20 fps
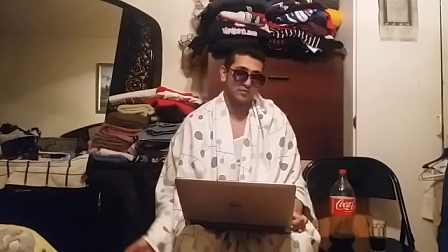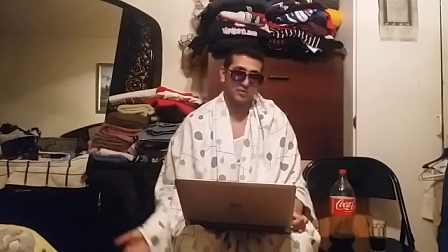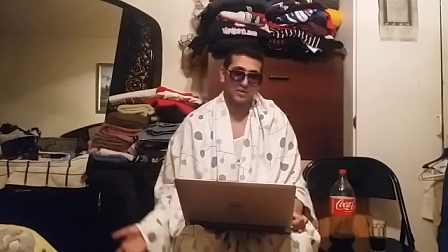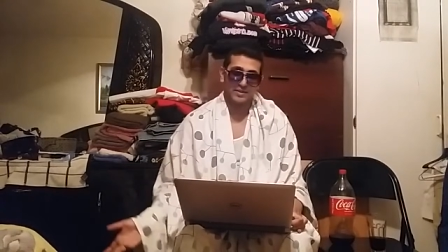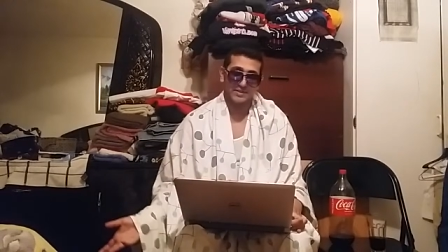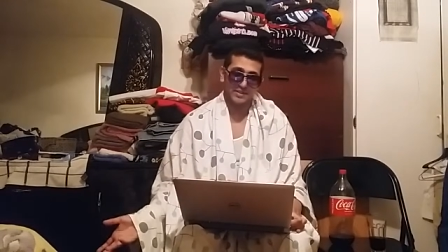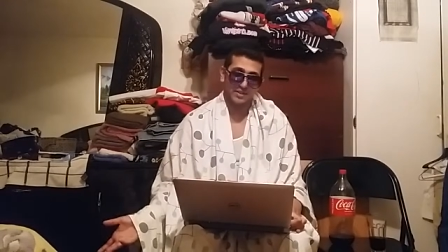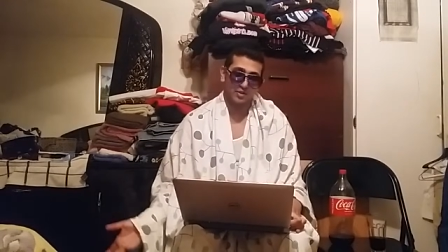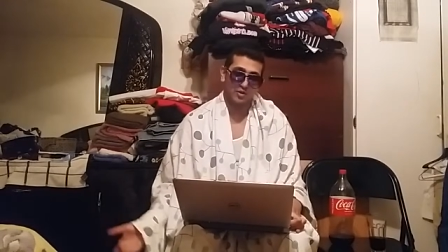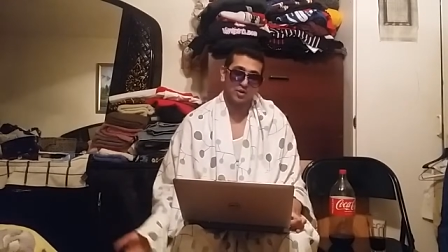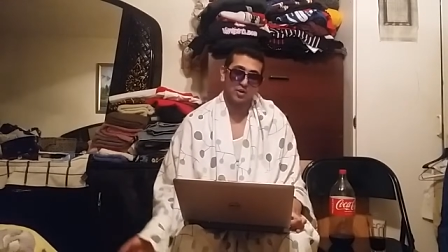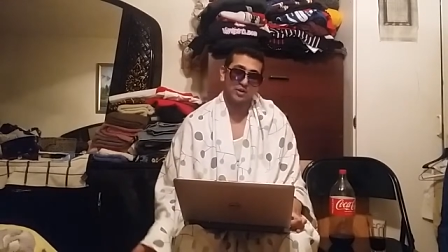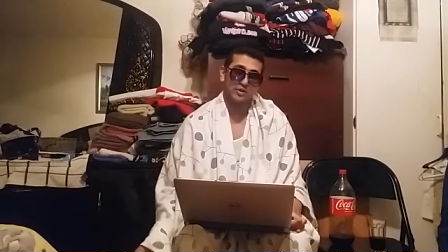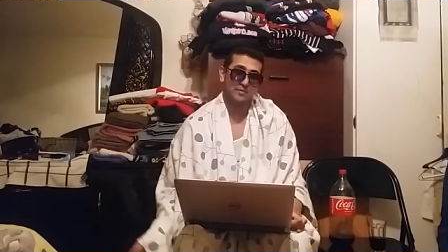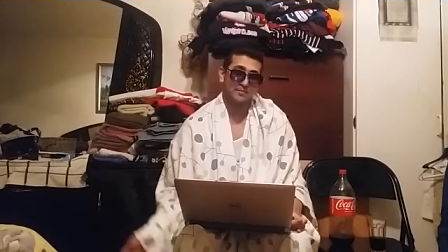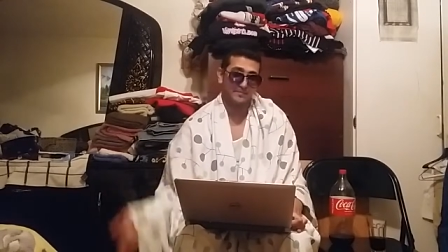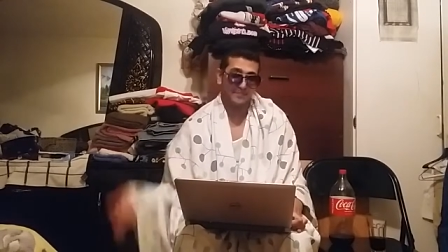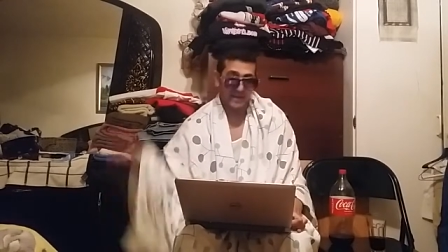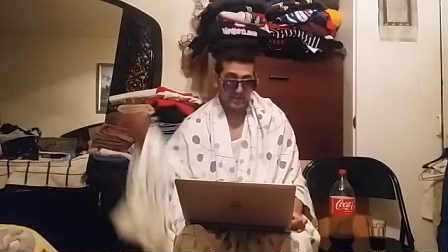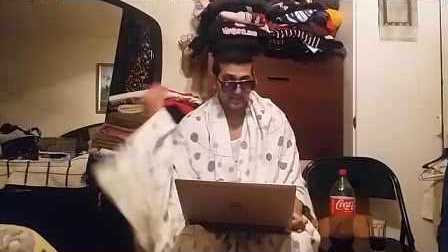what is it,
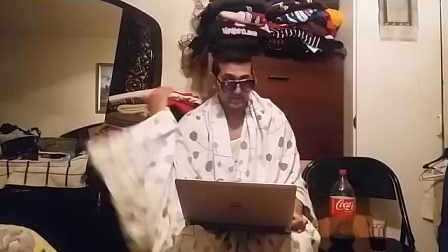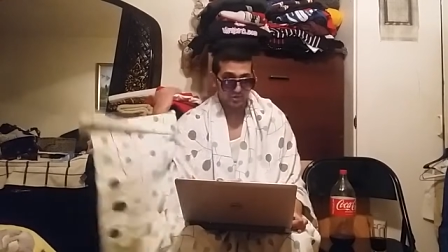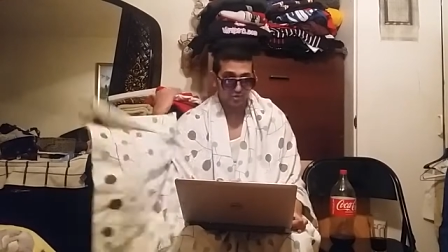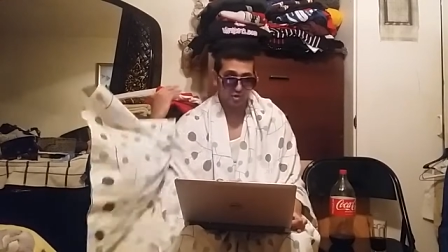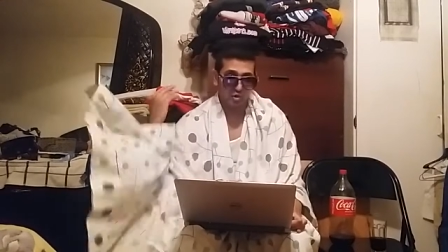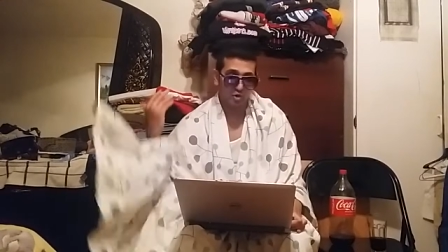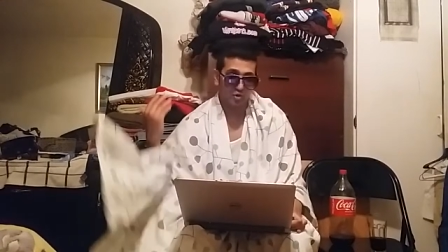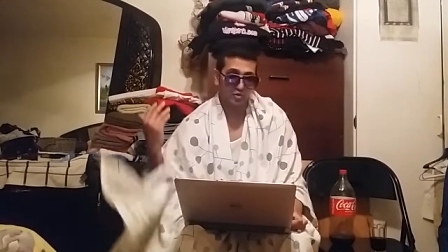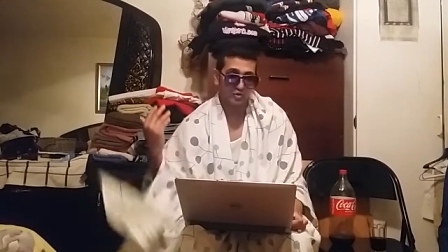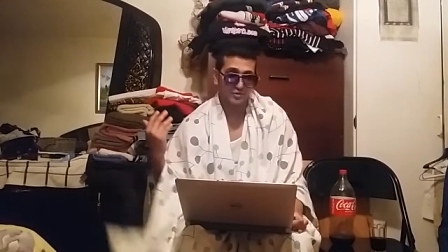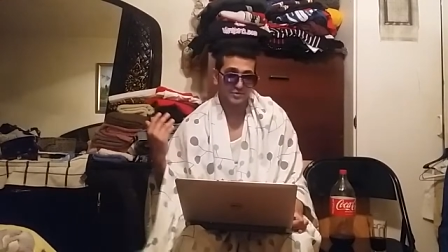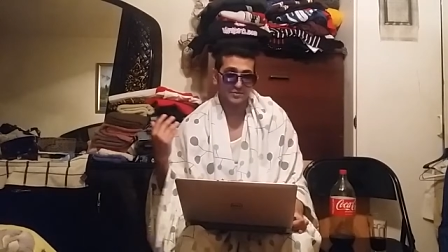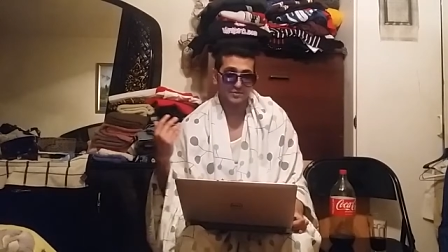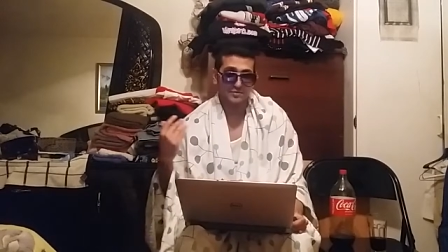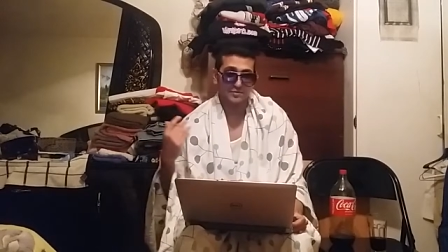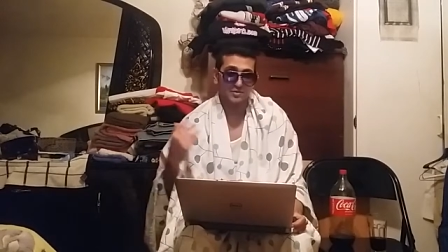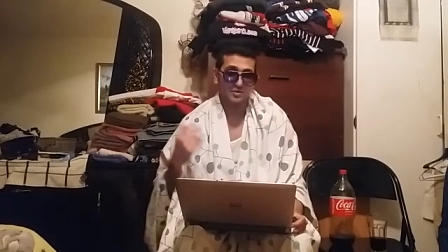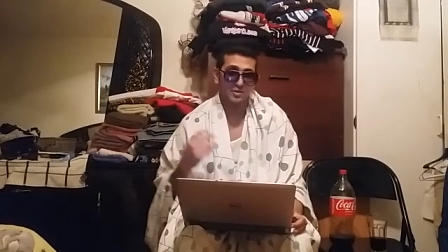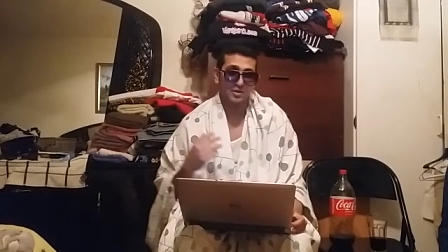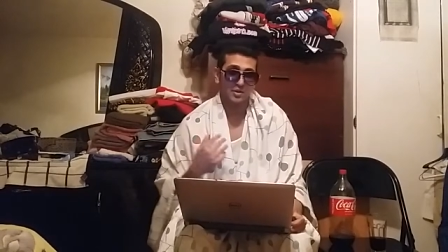Hook basically throws
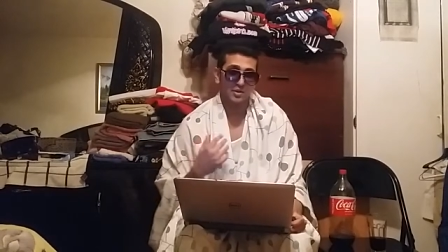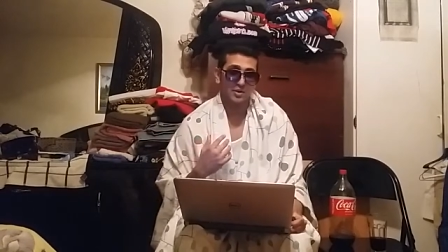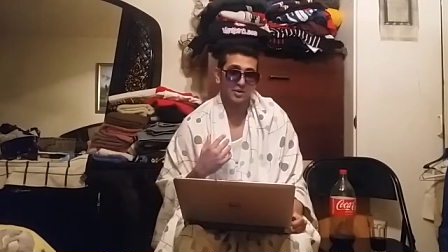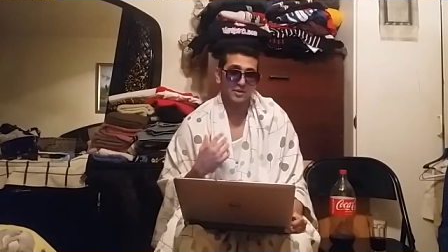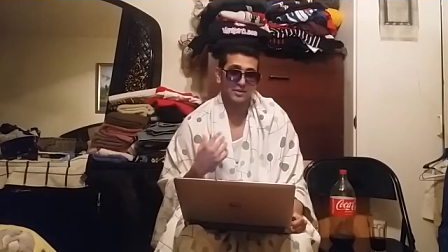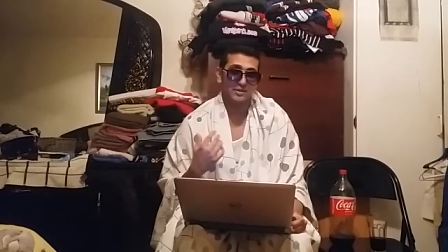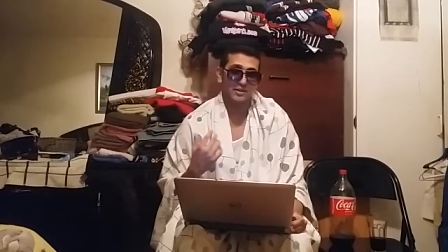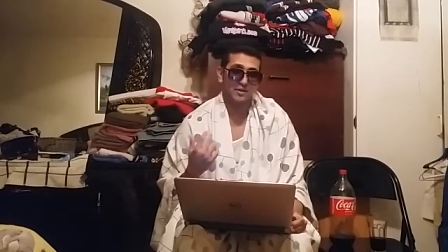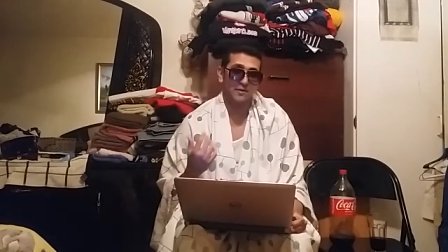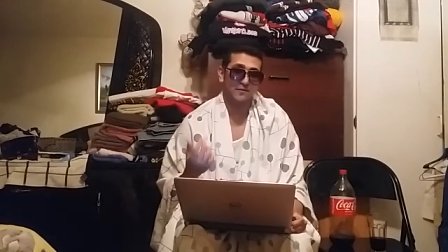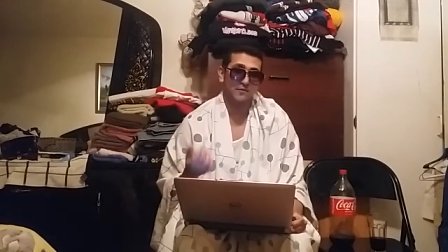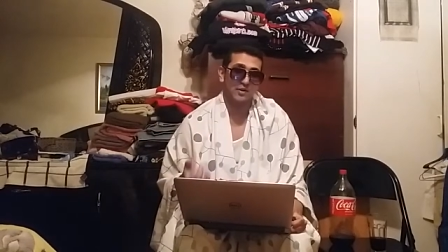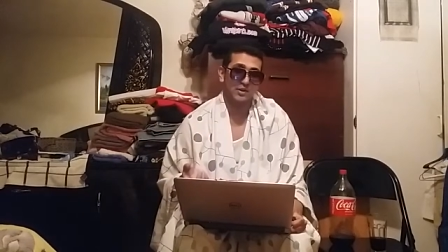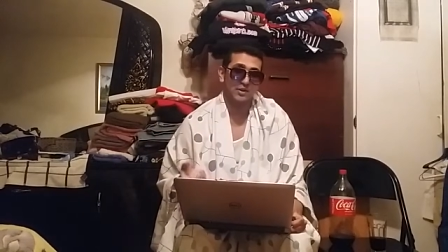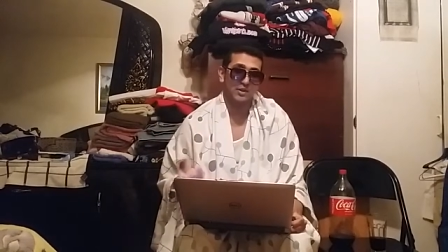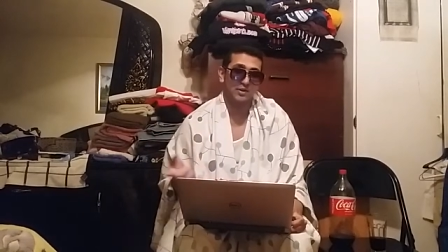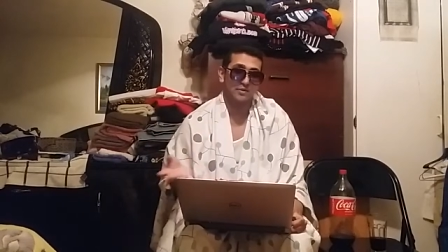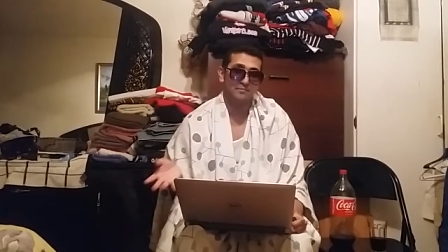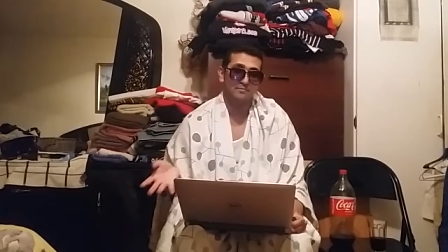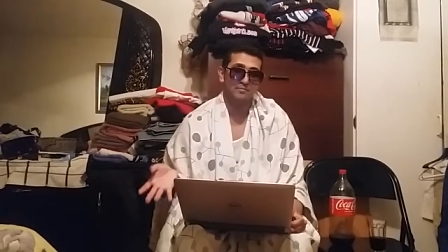the
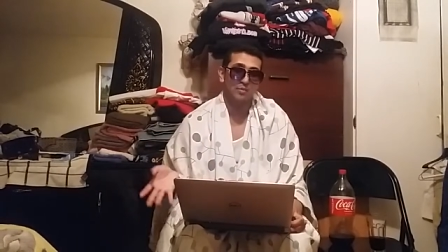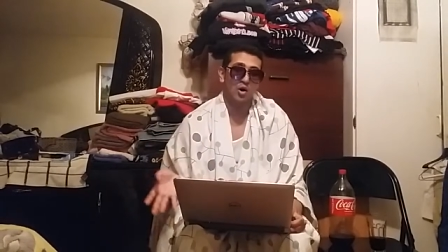fucking